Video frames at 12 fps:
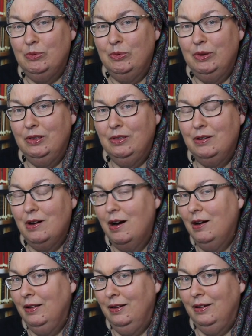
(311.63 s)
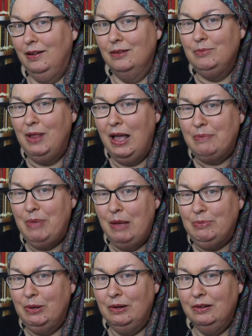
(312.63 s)
with garlic and black
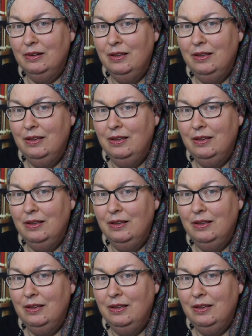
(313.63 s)
pepper,